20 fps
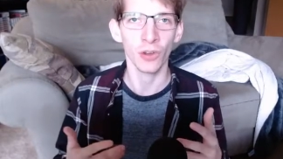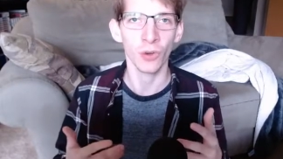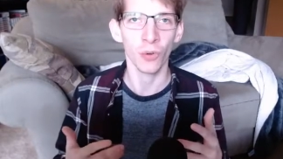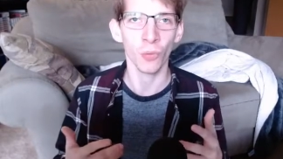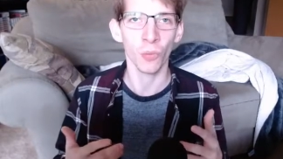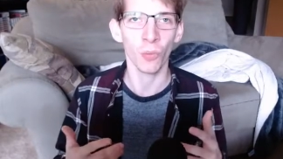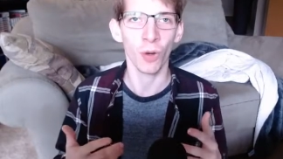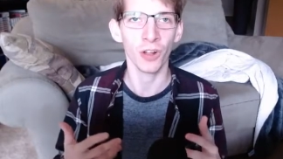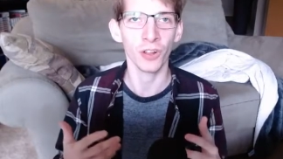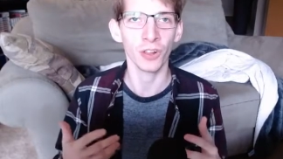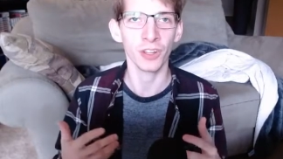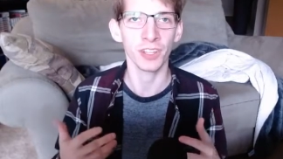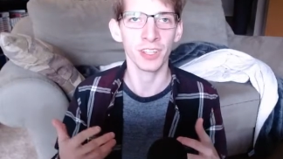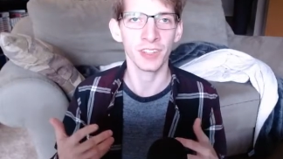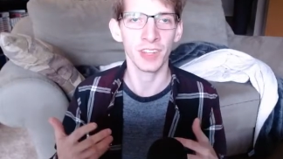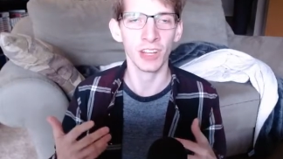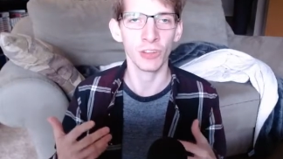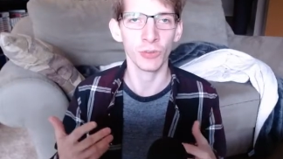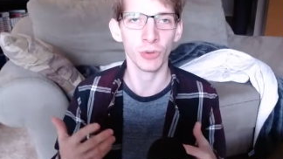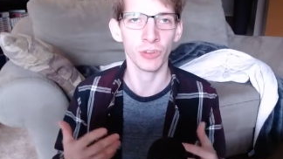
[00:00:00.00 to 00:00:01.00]
While it
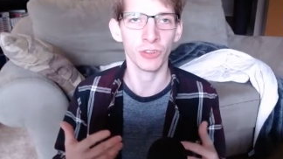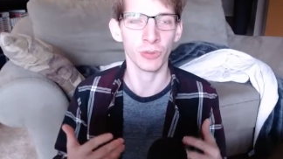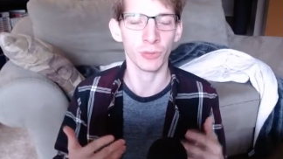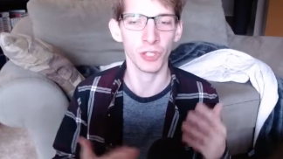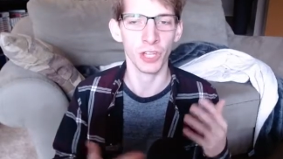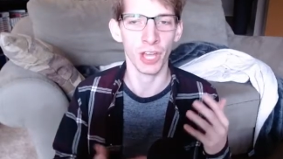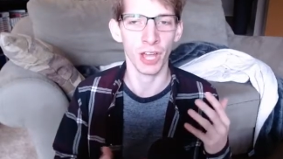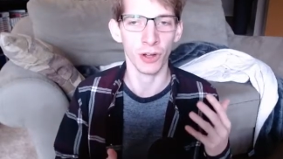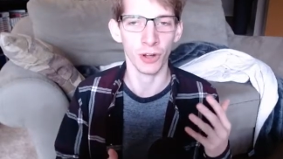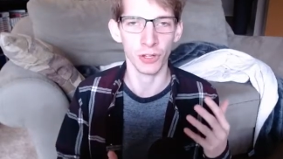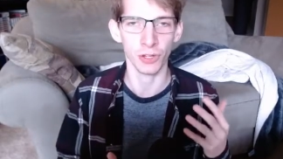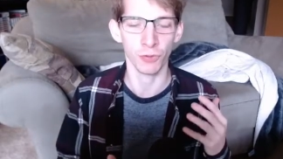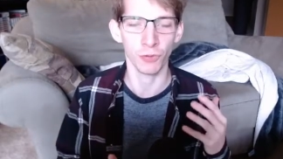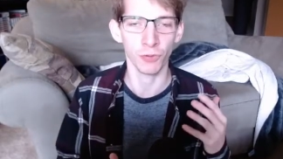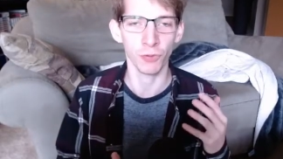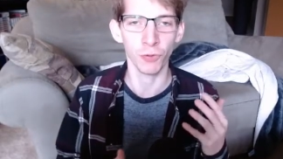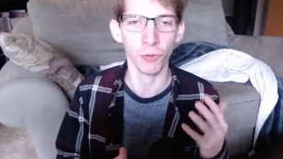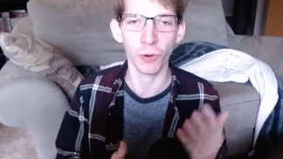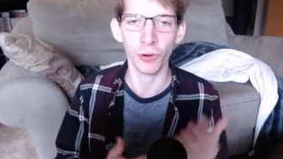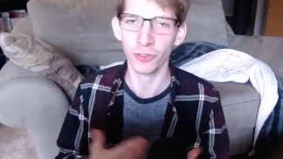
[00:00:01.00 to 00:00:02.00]
takes away some challenge of
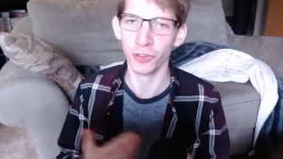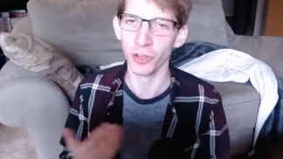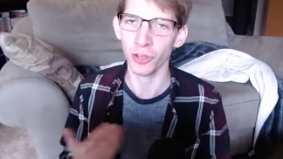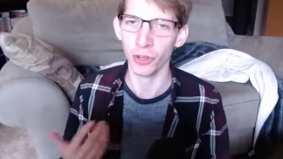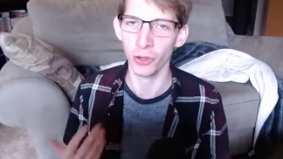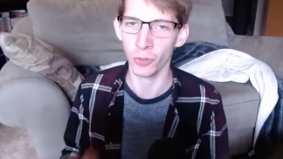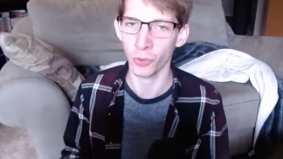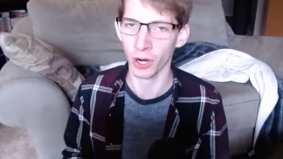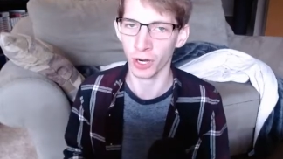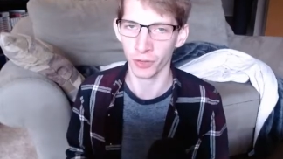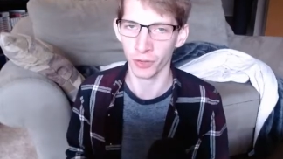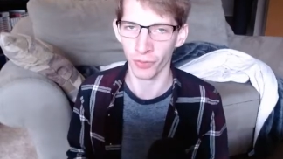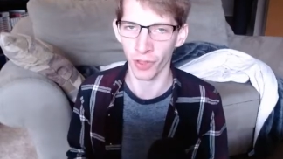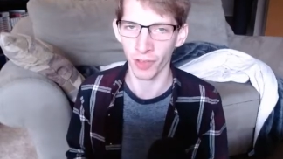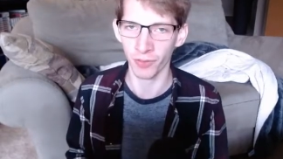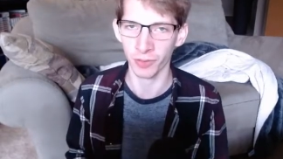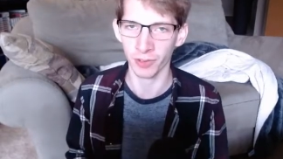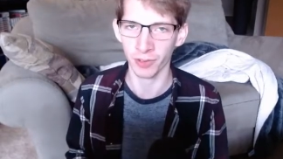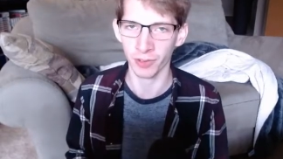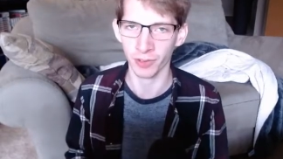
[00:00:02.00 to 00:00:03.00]
forcing you to do hard
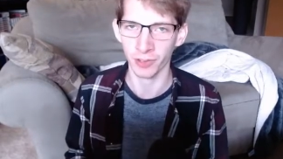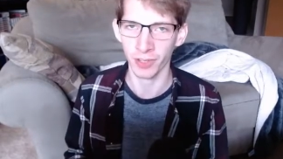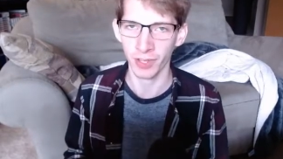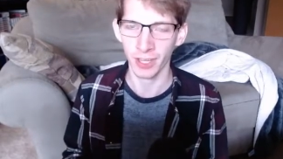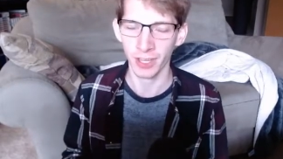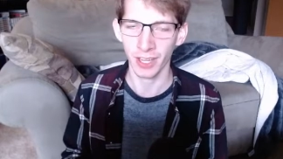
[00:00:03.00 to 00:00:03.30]
levels,